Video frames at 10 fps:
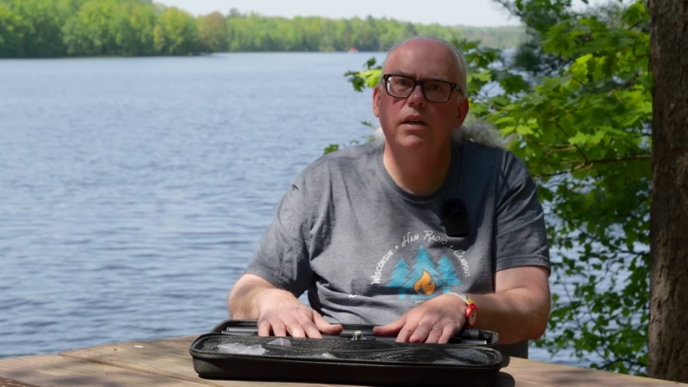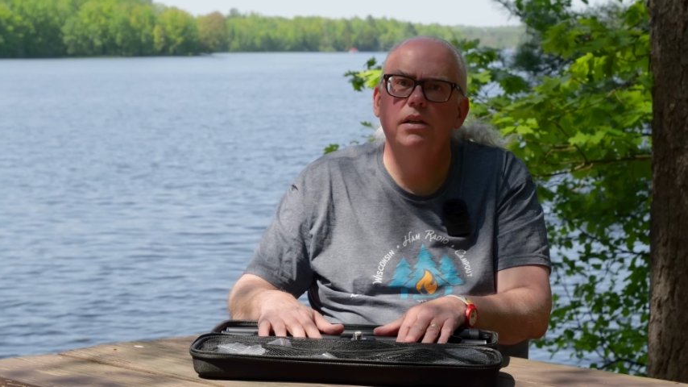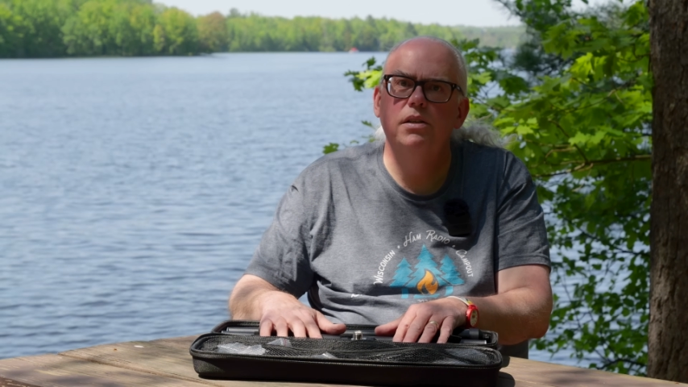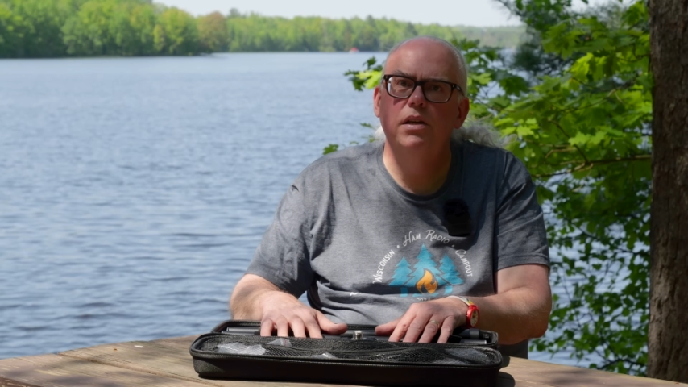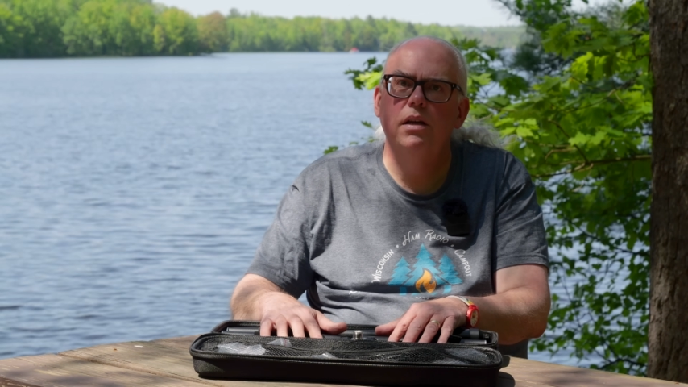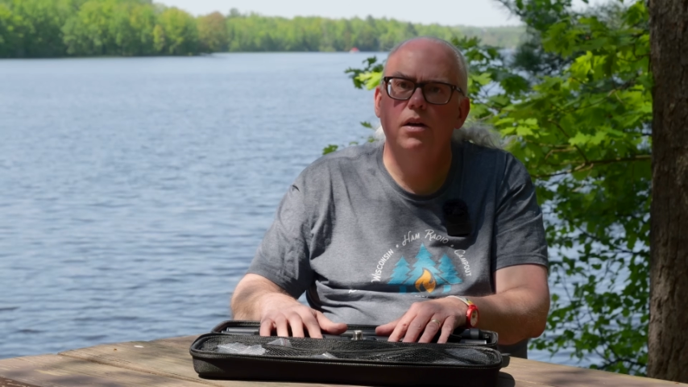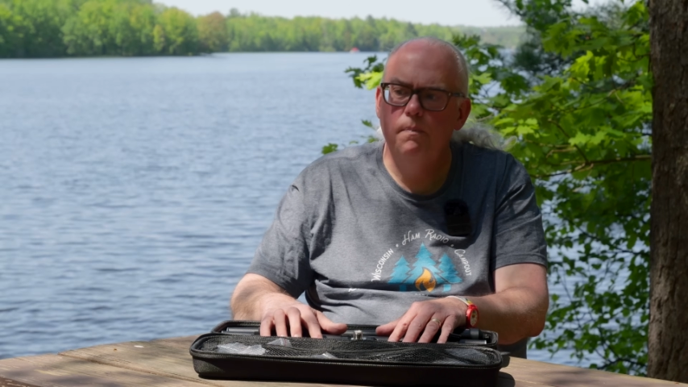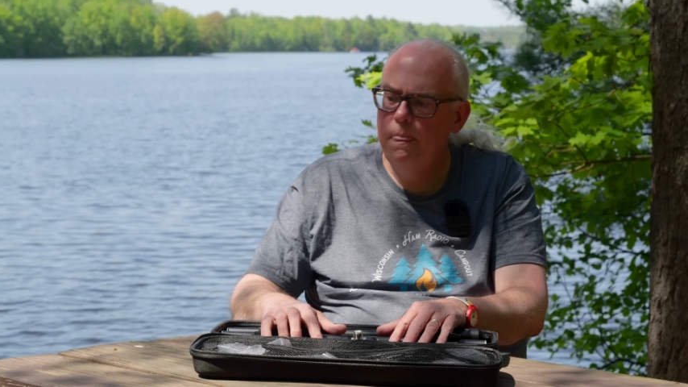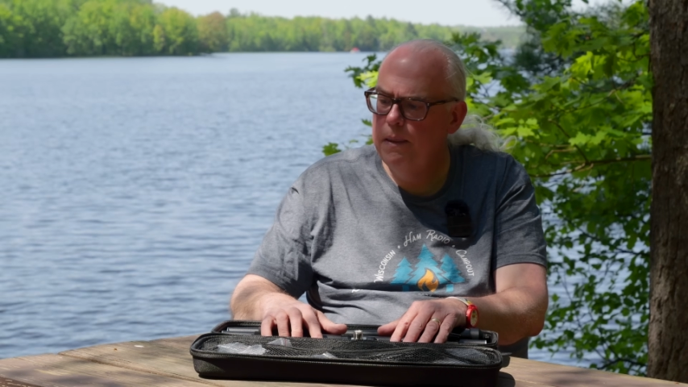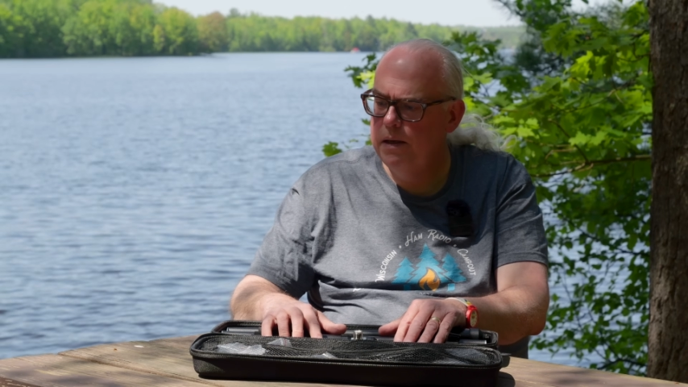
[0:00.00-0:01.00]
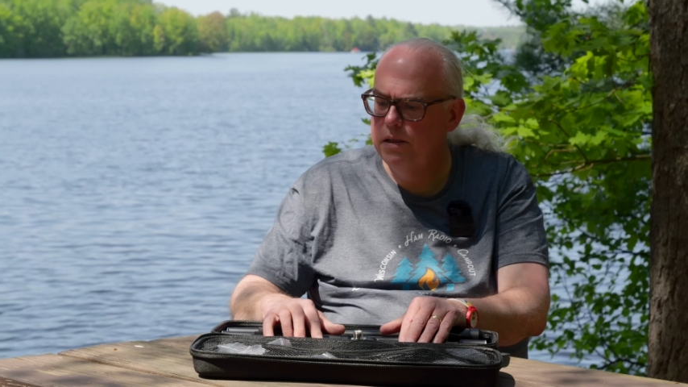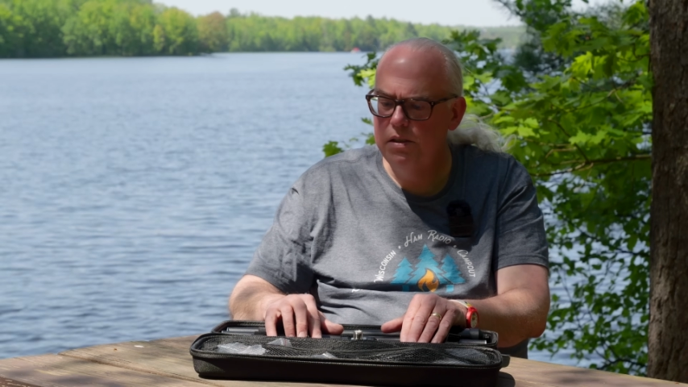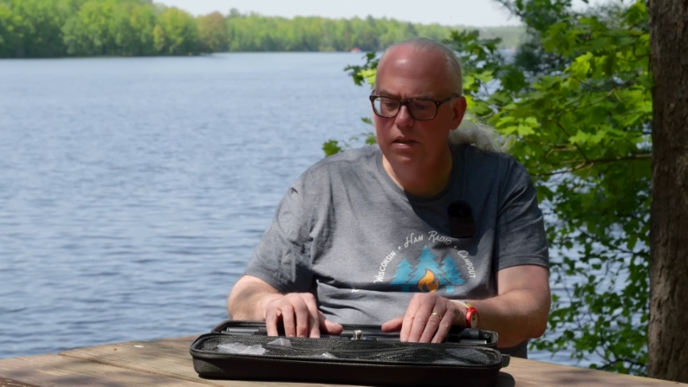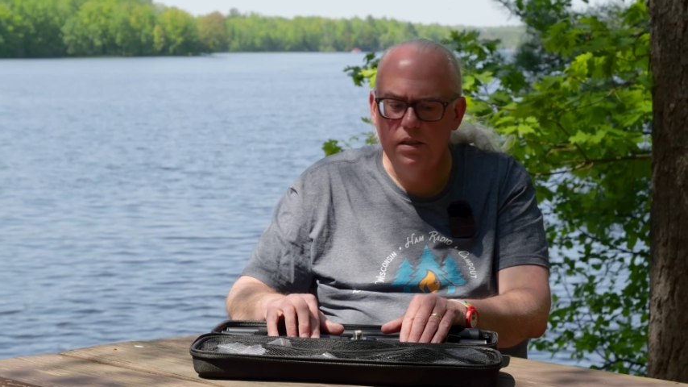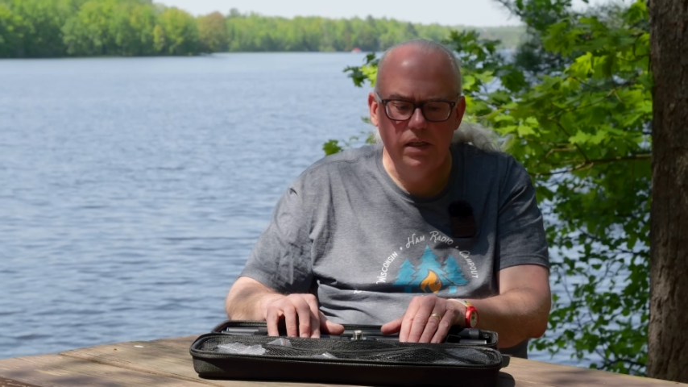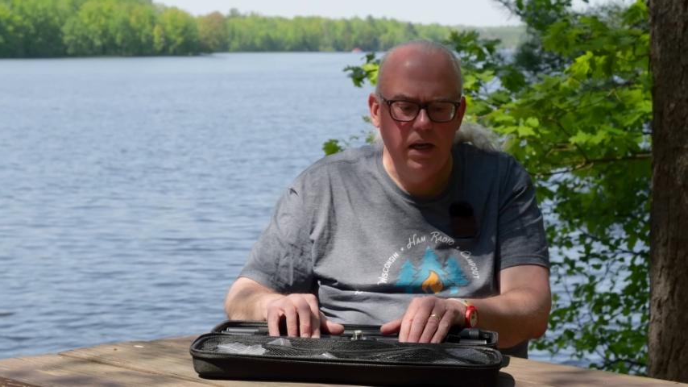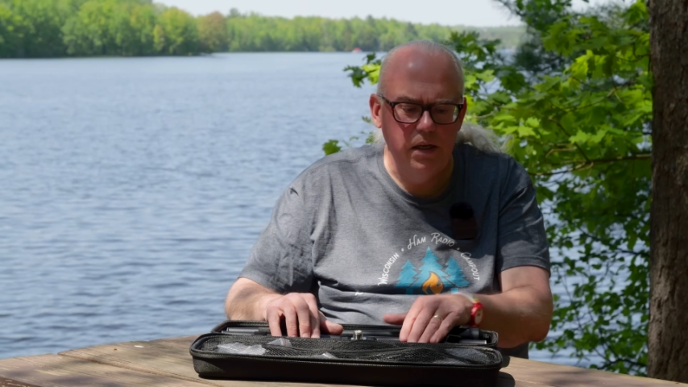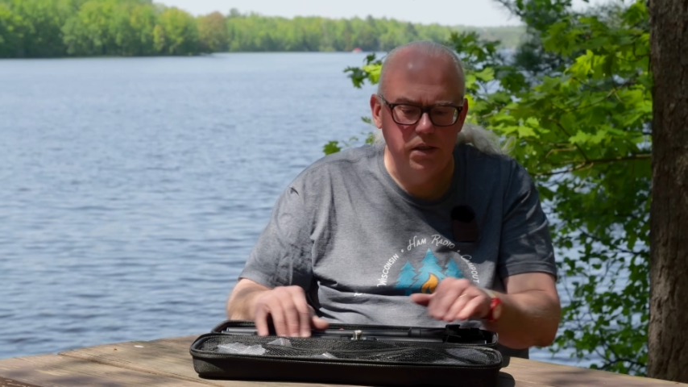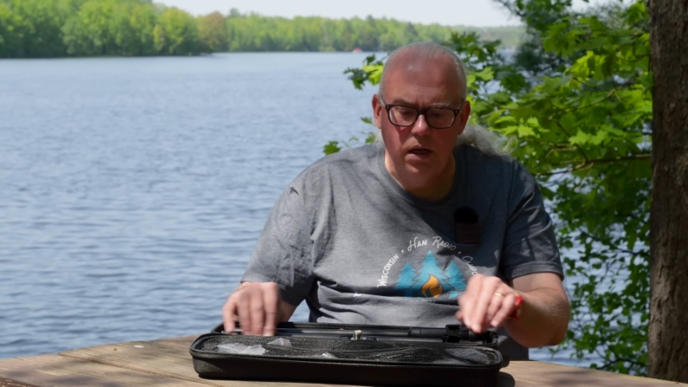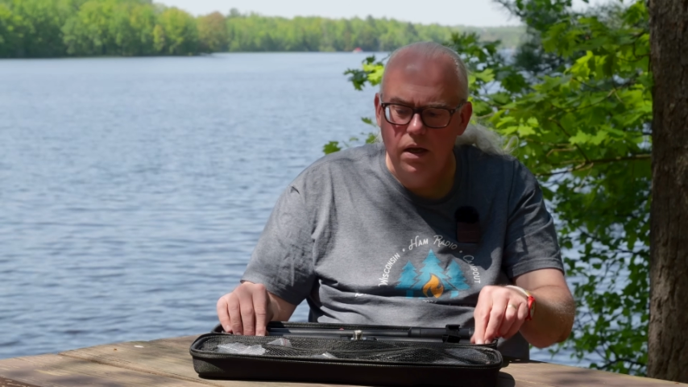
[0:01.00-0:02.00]
antenna is
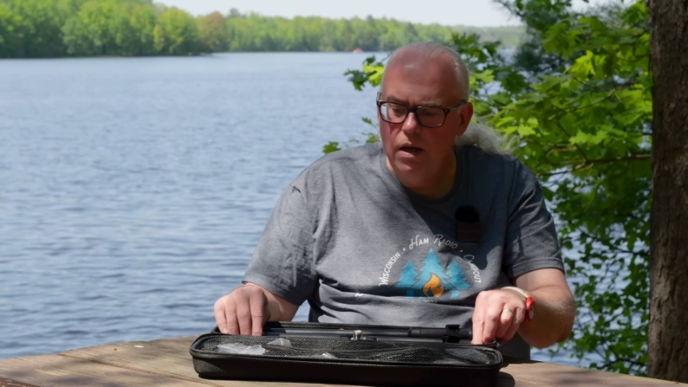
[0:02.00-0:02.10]
designed.